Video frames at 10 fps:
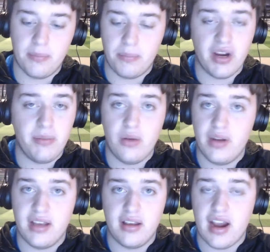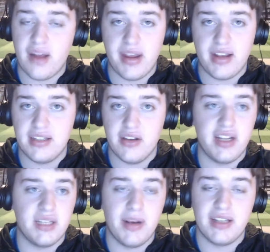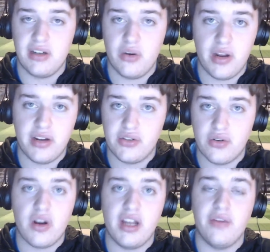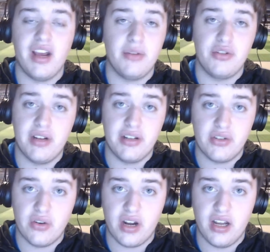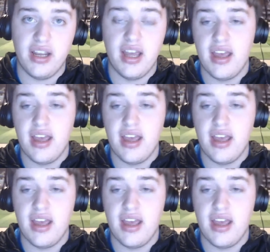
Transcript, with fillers: Bayern Munich aren't making signings. Barcelona are struggling. Real Madrid are struggling.